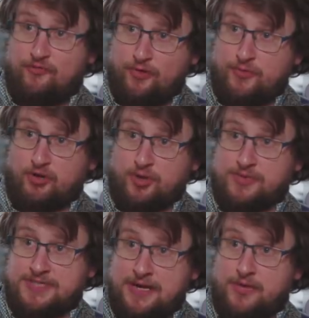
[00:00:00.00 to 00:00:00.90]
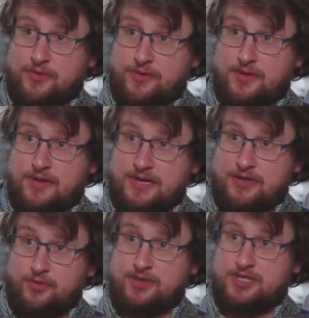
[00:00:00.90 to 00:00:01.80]
from the global south in
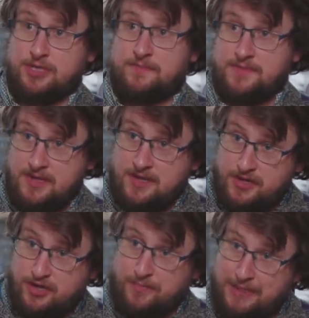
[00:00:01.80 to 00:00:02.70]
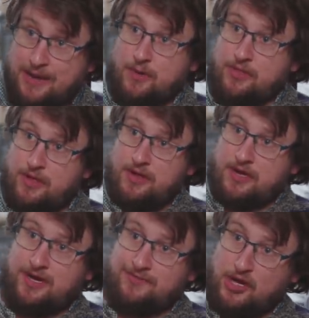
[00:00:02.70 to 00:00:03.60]
order to you know, power the
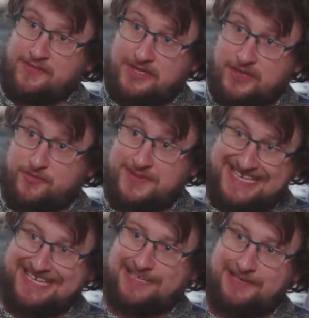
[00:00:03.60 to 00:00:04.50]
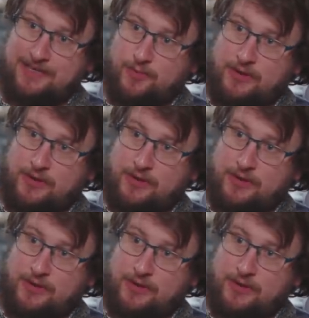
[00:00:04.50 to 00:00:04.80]
kind of lifestyles, particularly the